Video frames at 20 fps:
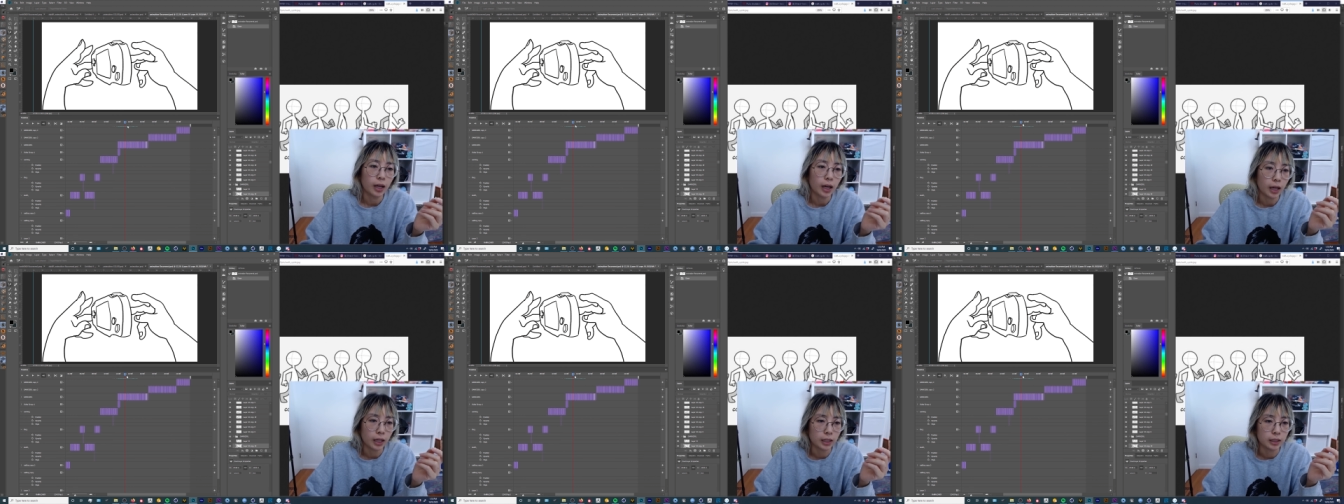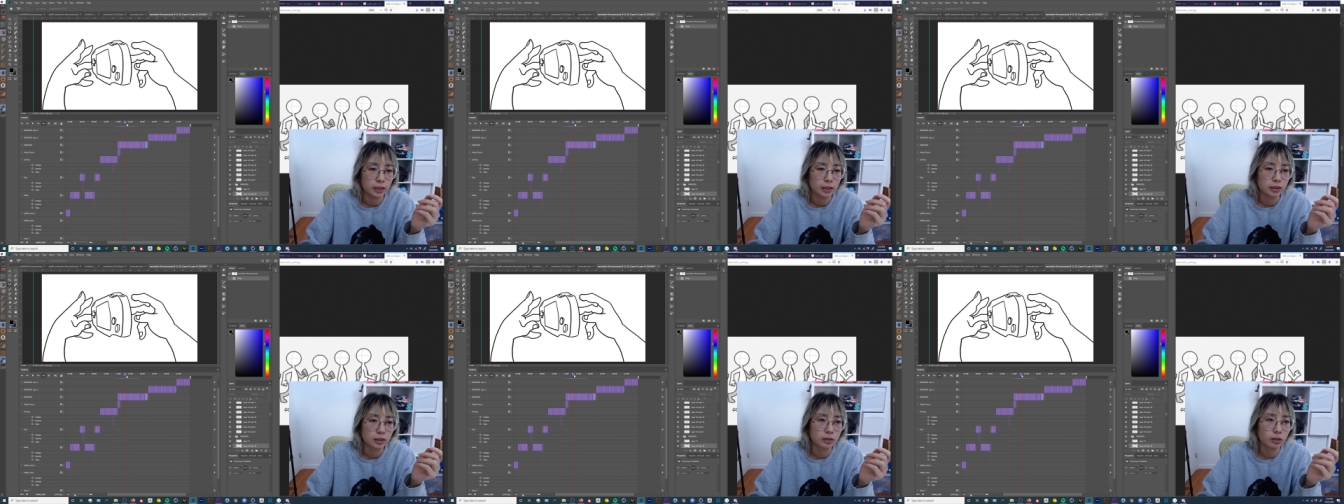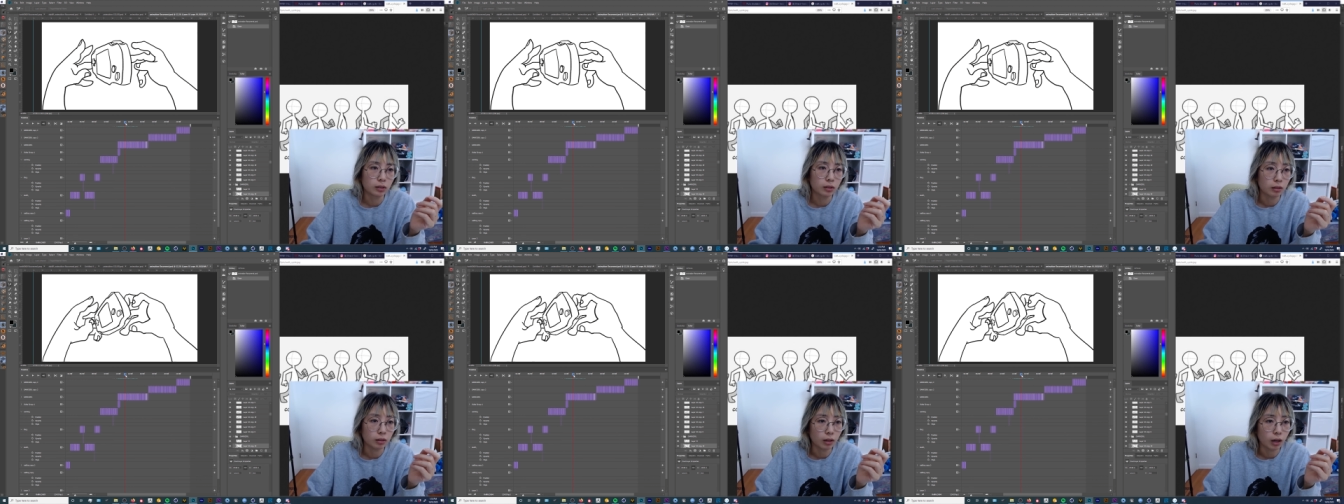and it
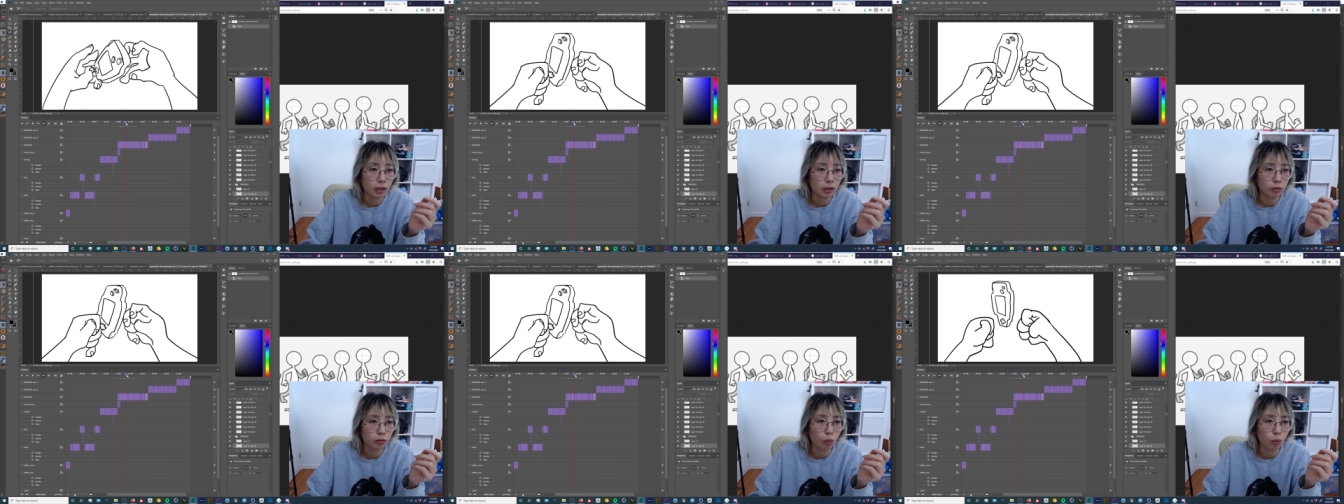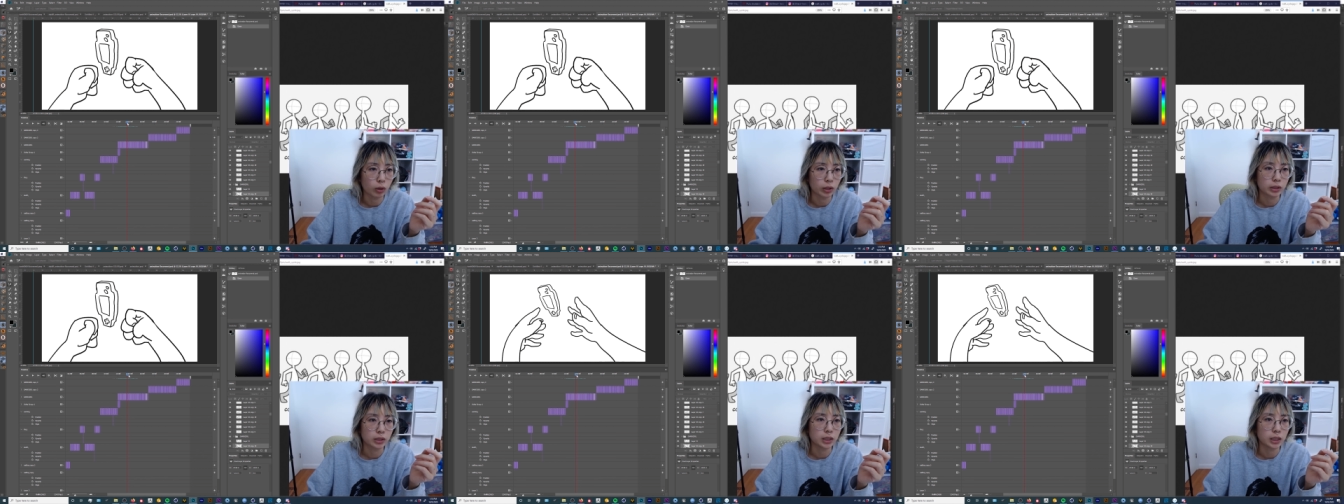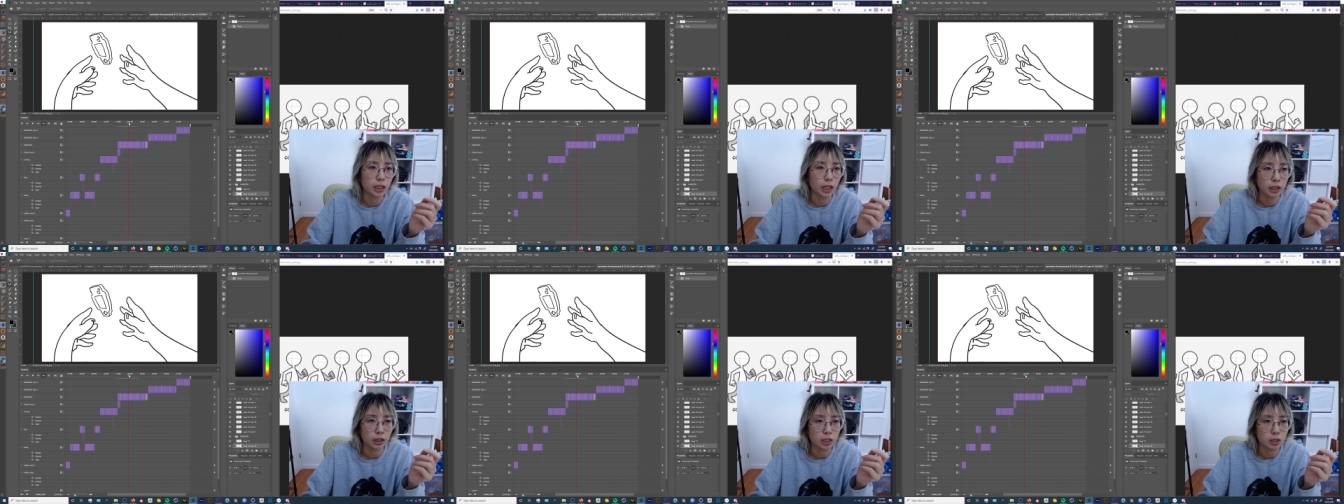took a lot of work to
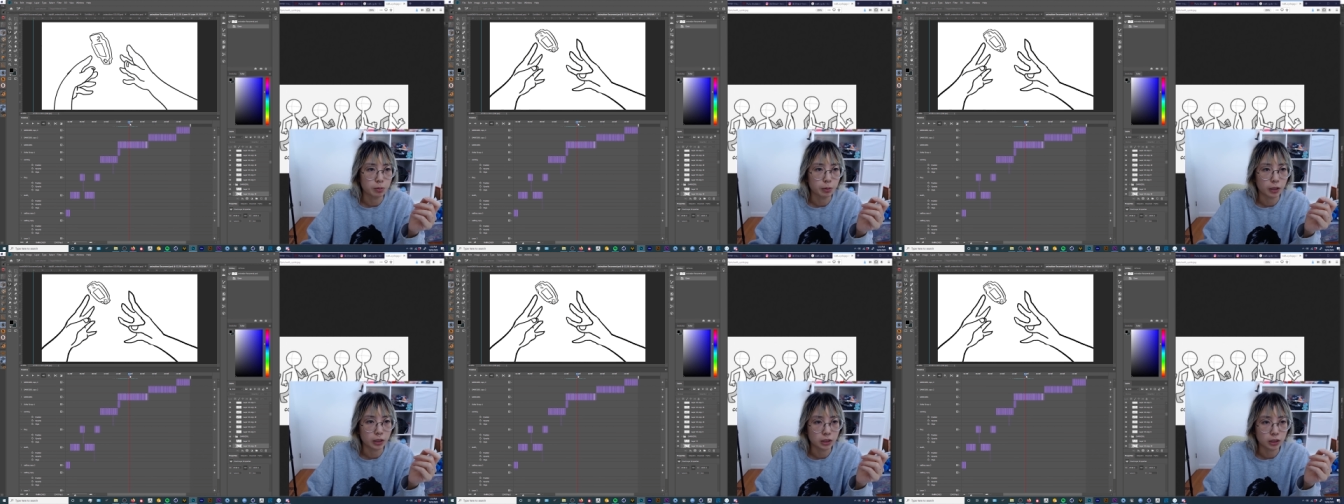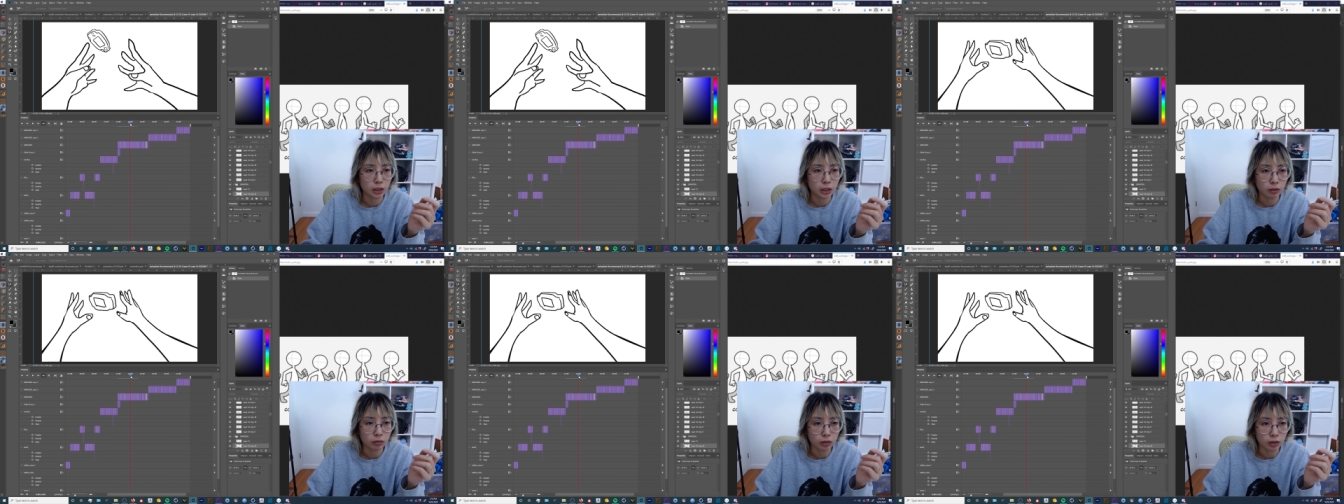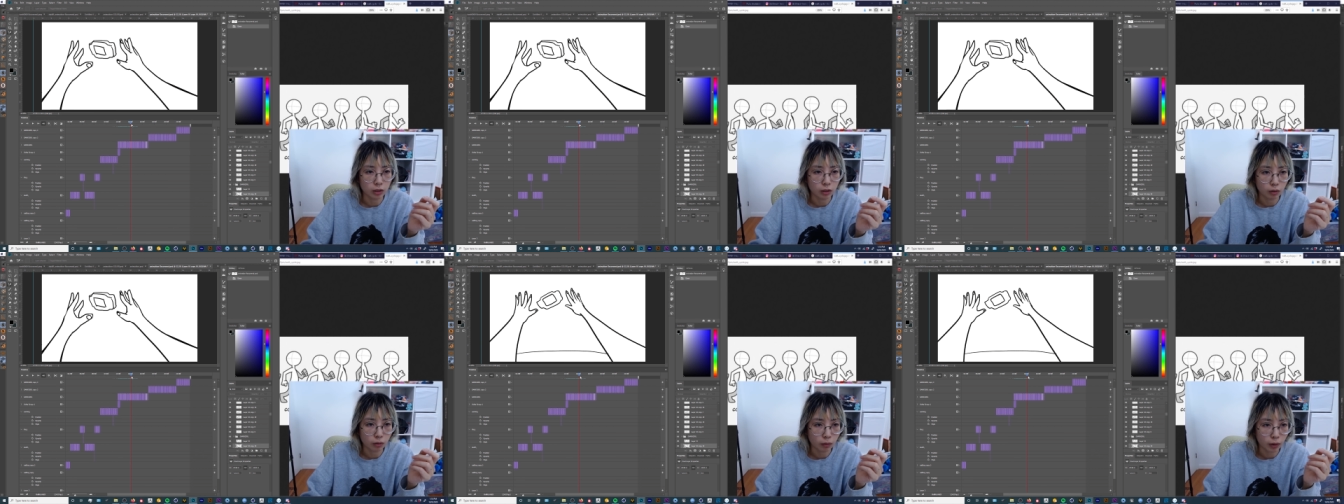get this part to even
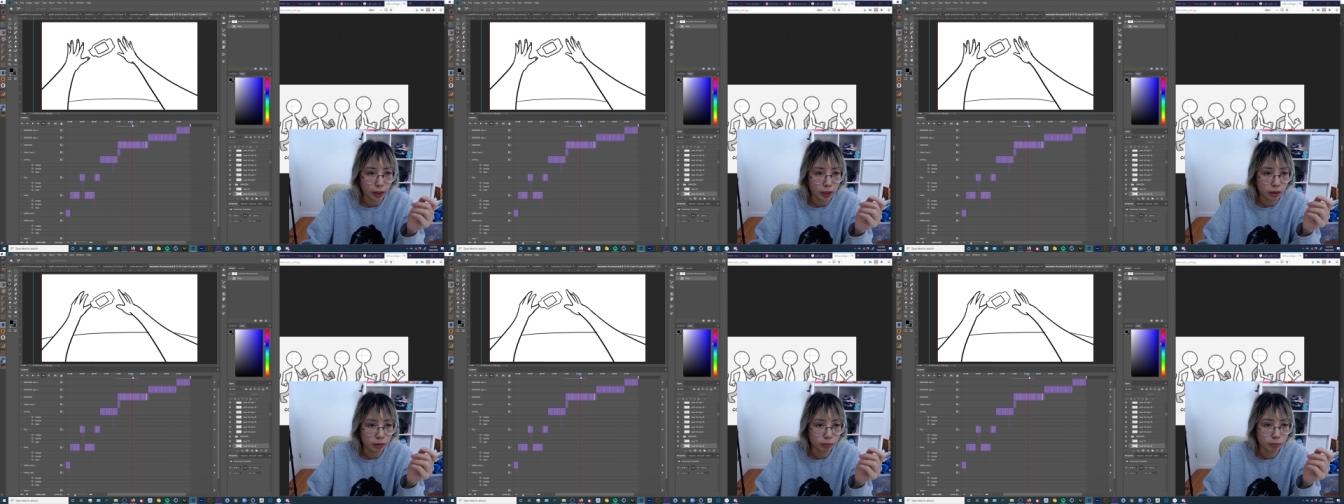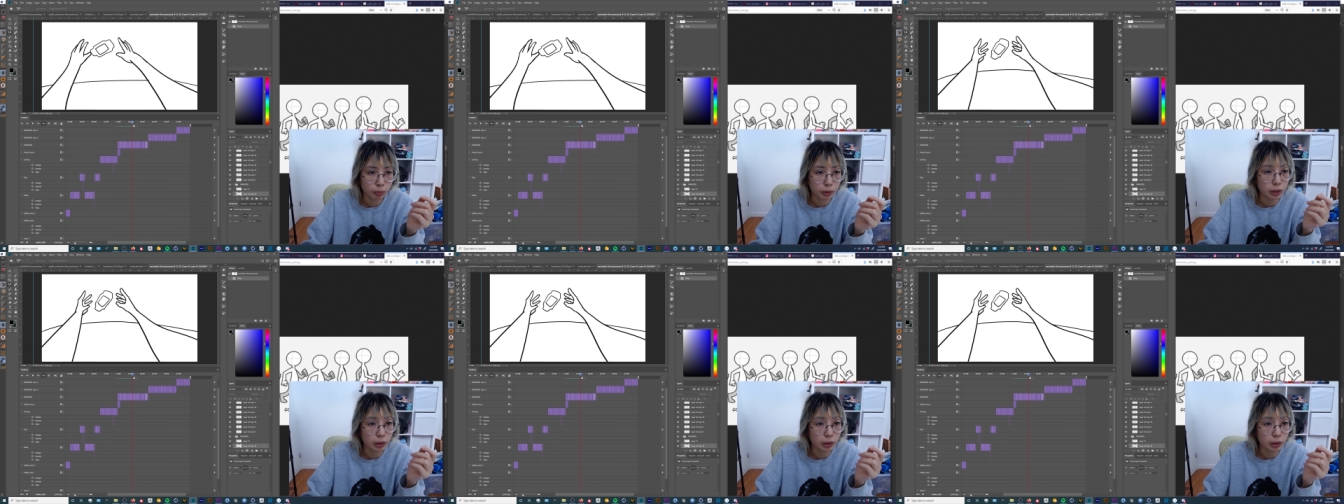look right.